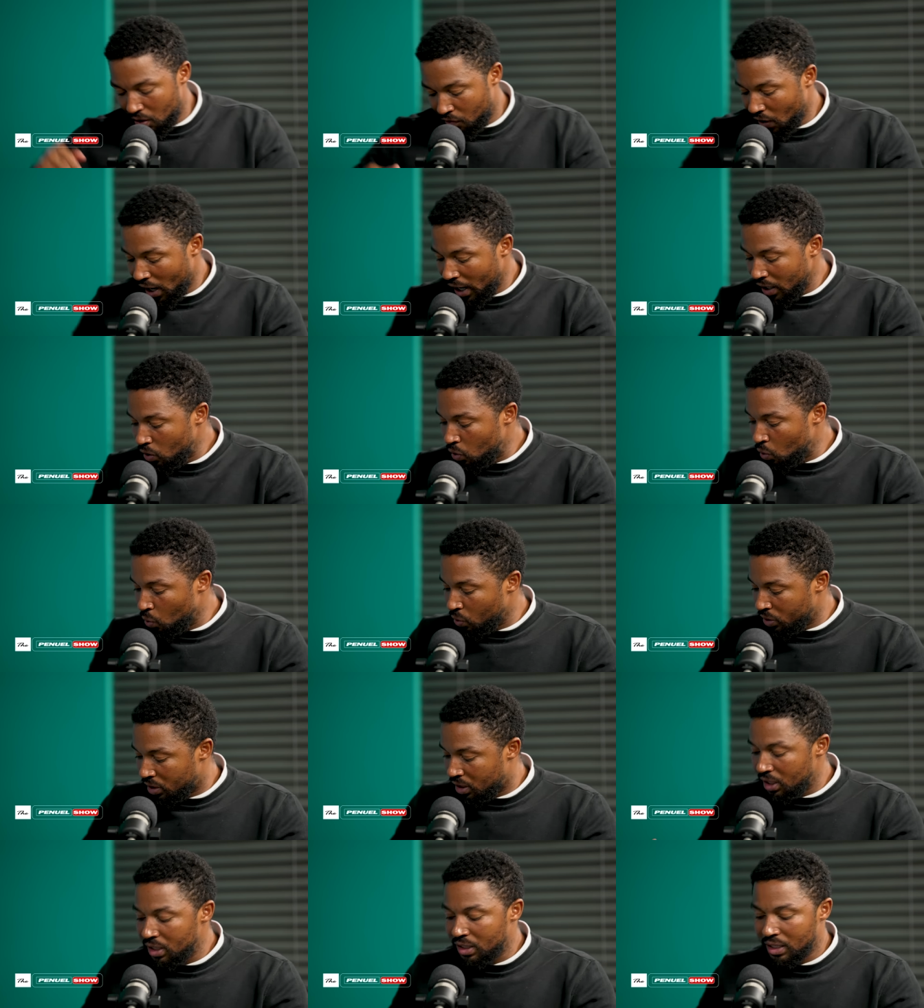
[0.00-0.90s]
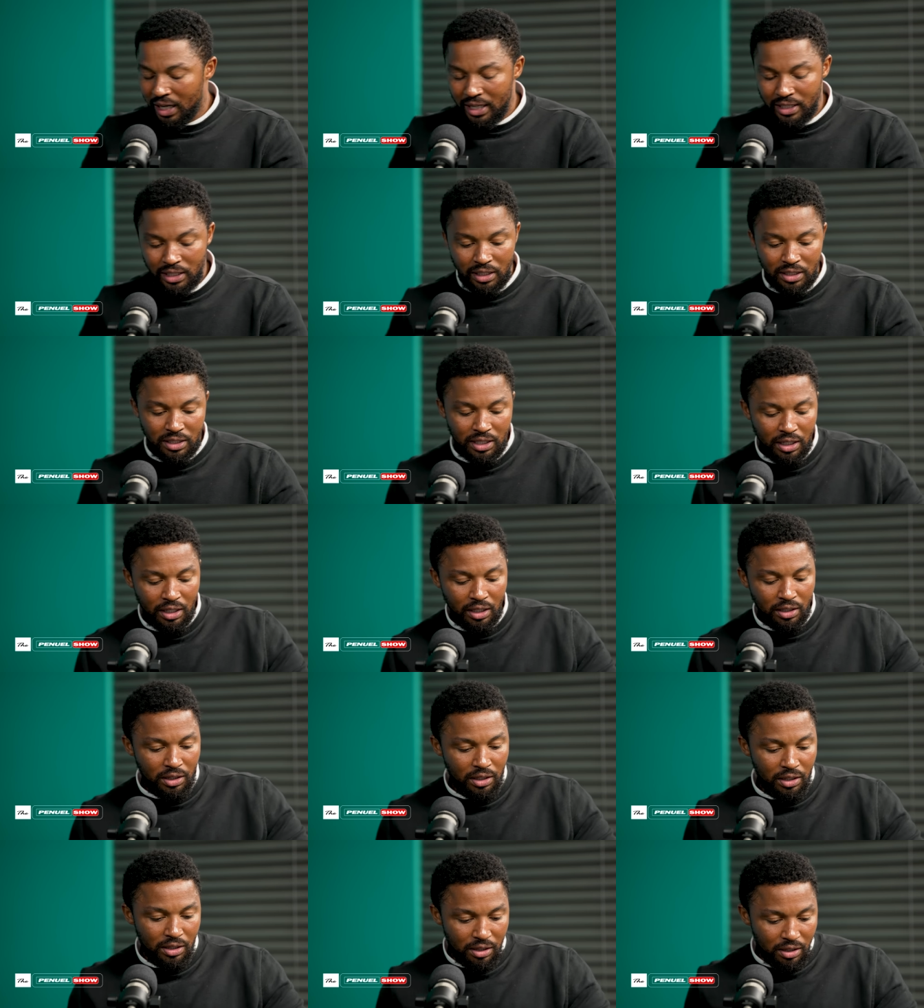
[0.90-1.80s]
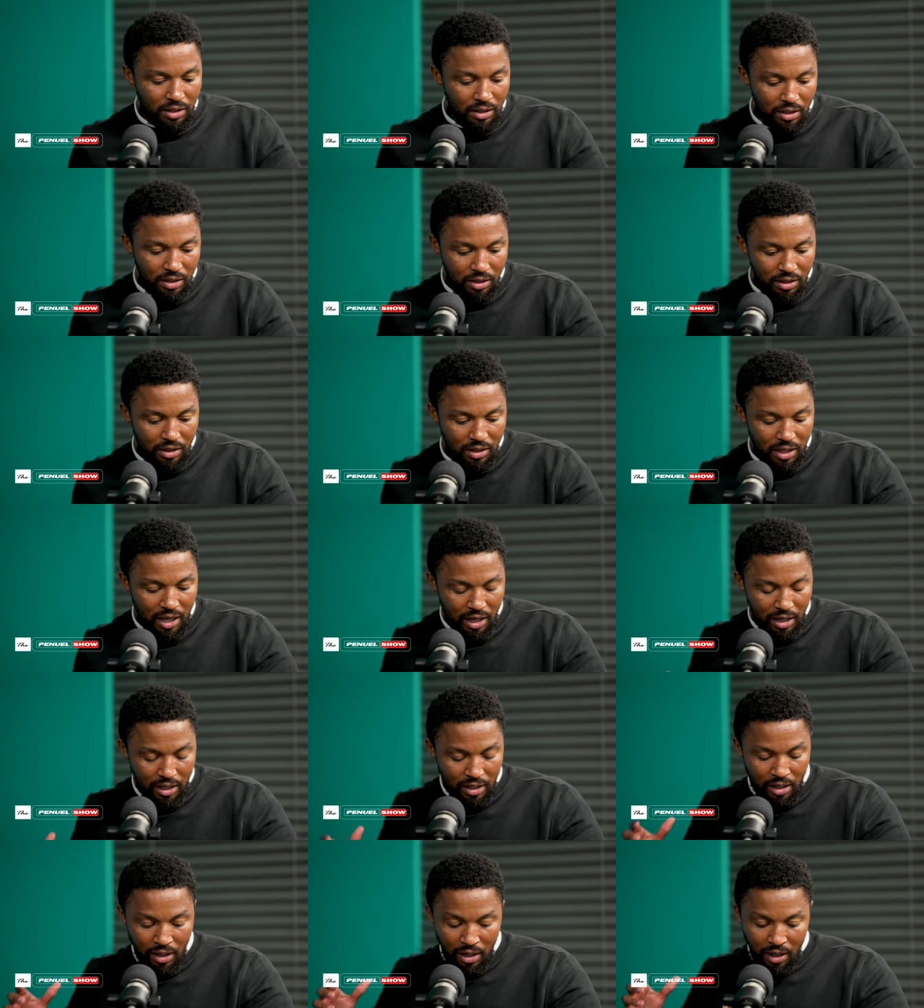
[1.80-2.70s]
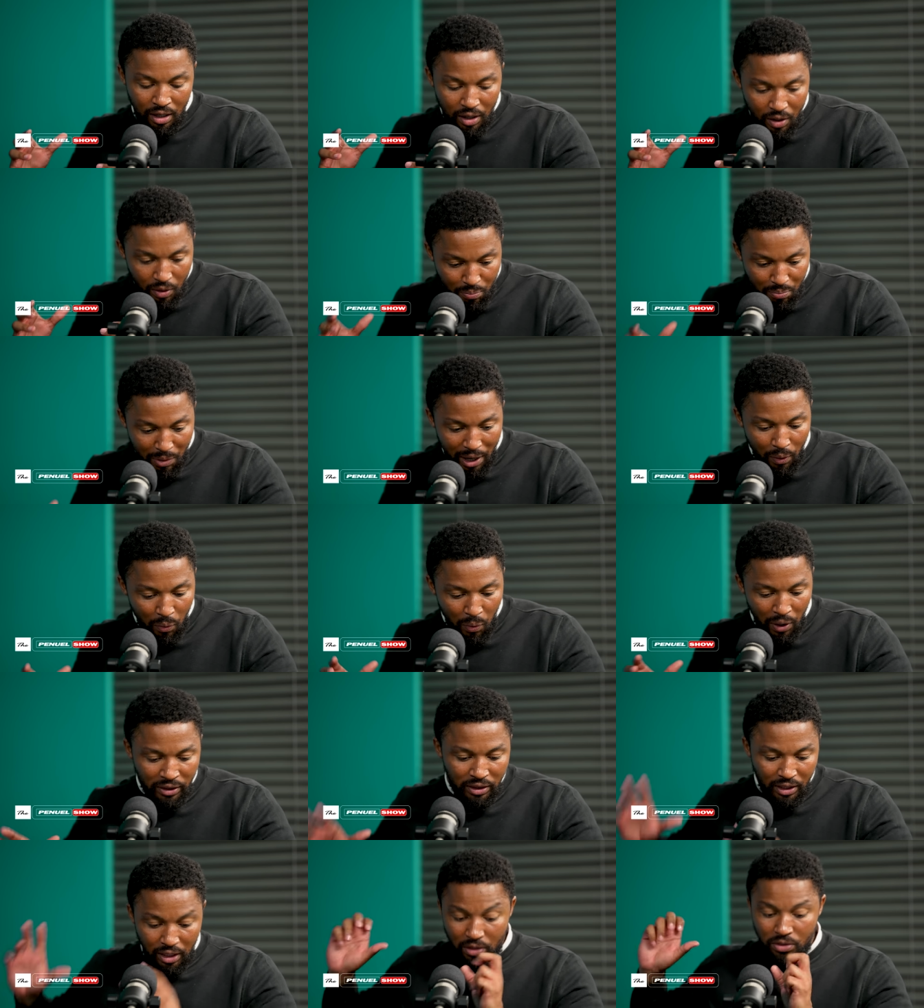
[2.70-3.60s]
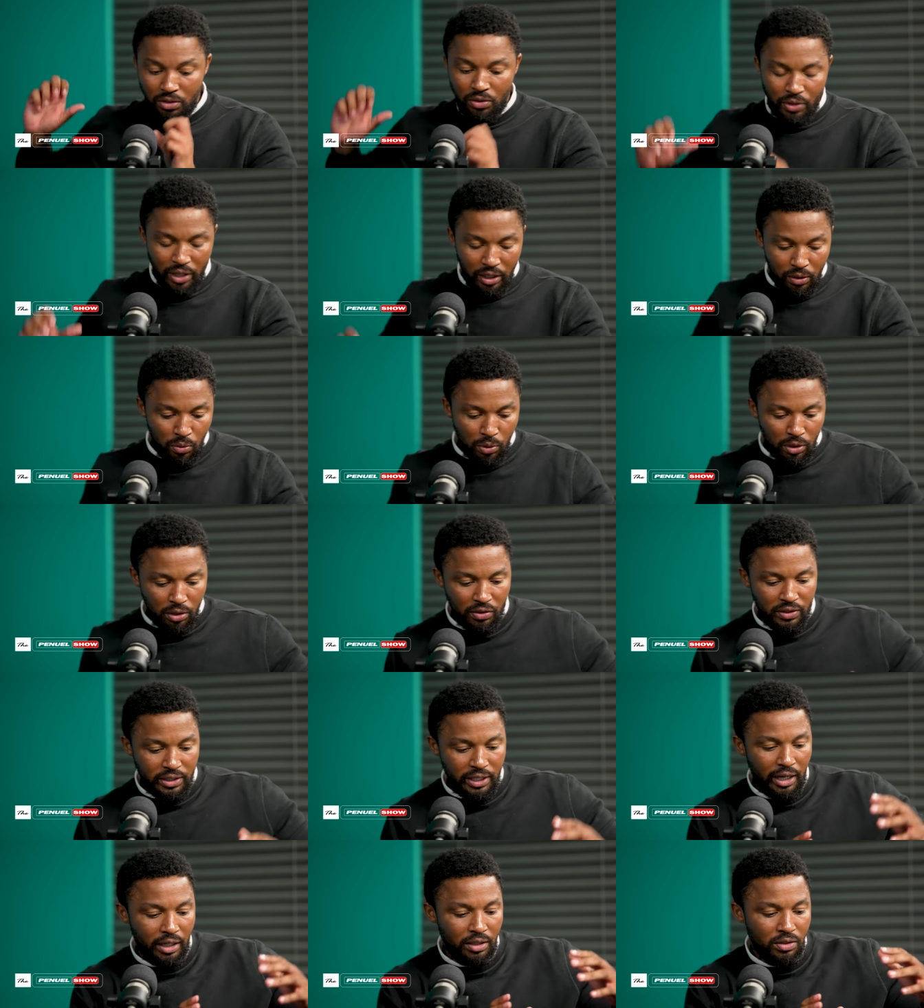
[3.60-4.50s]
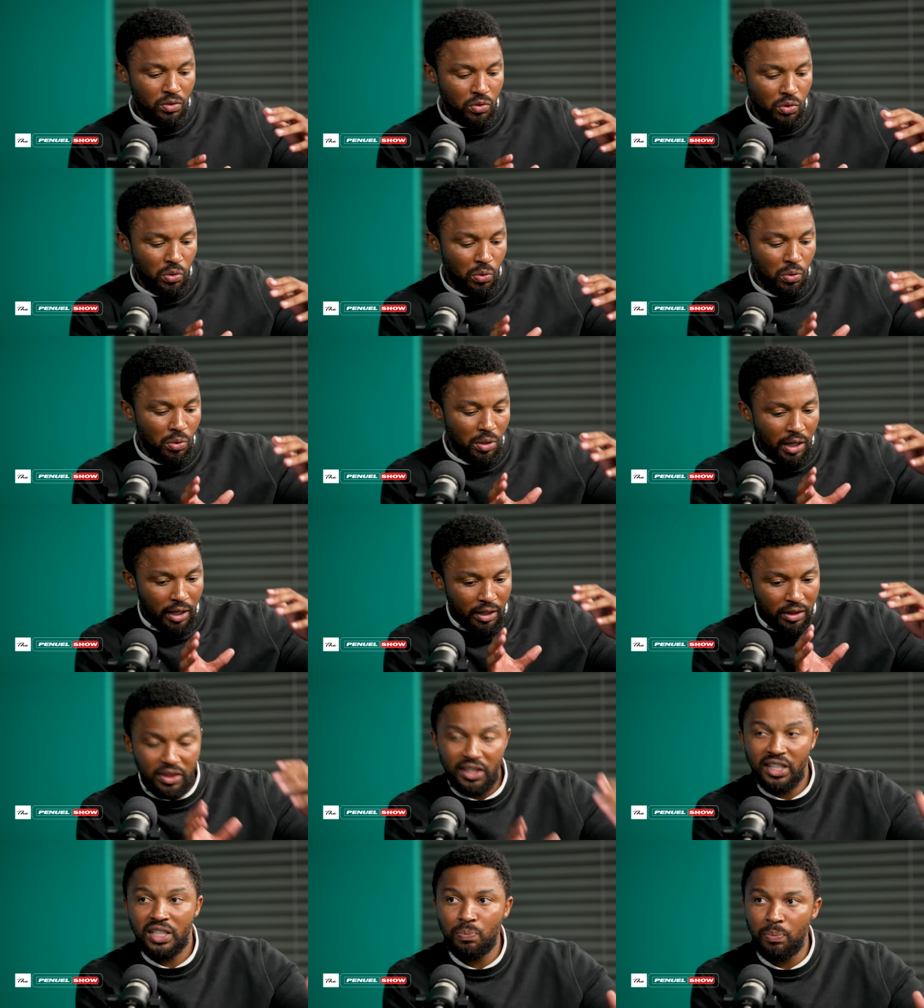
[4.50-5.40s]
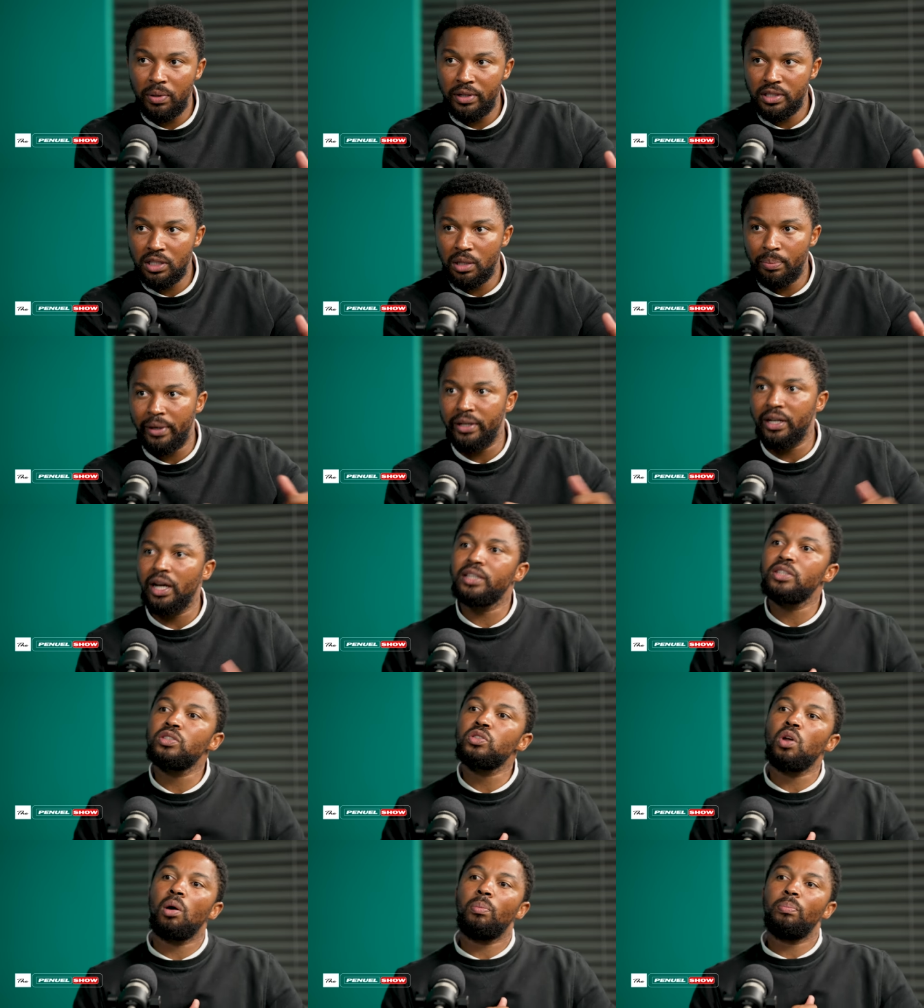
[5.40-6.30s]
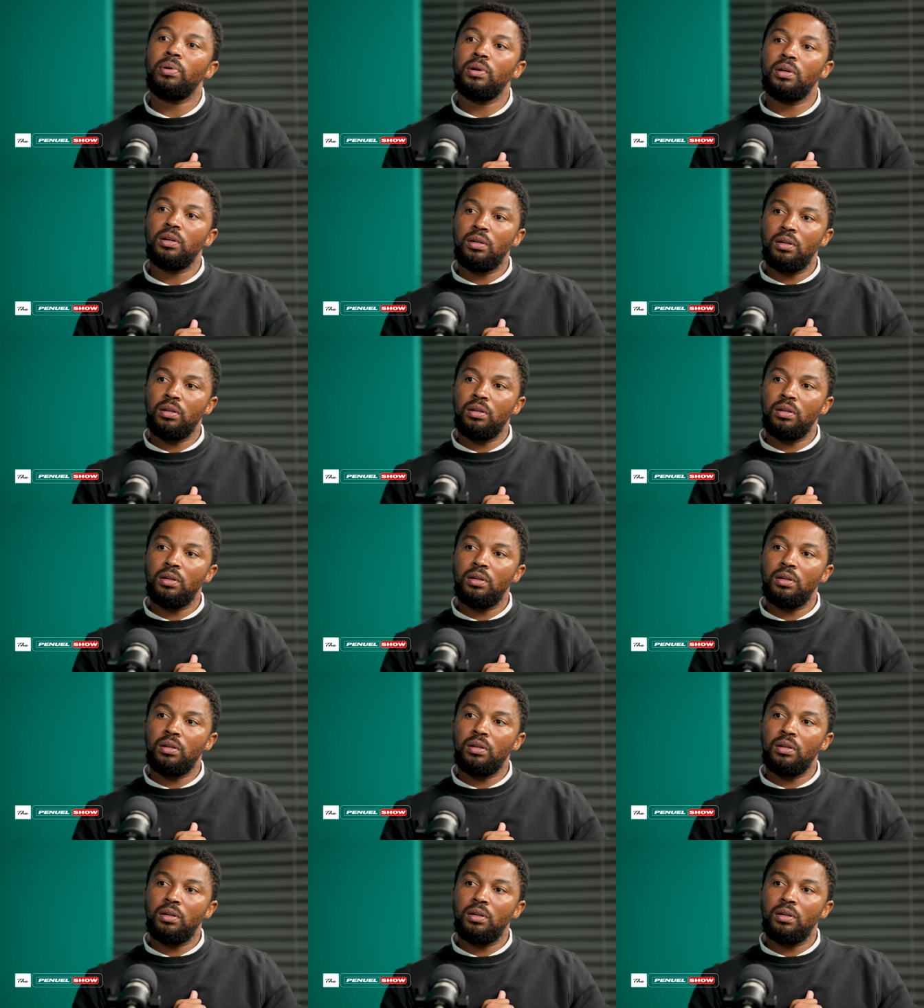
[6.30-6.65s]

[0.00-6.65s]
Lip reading: If I knew what these guys are sending my 1,000 rand worth of text to this political party, I'd stop.